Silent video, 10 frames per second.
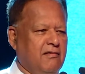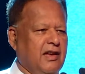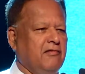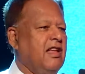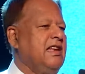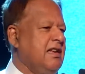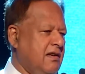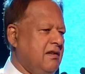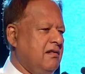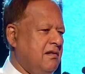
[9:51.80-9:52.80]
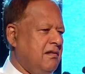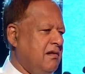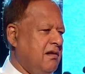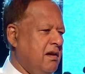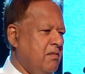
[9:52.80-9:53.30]
give the lead,
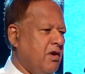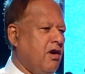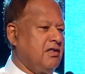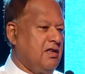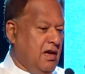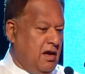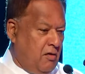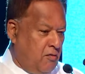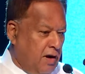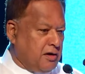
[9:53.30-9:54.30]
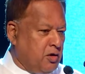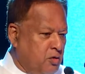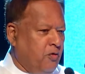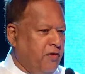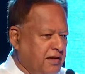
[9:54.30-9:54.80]
because what
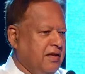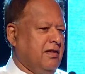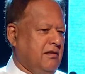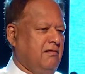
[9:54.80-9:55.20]
you fashion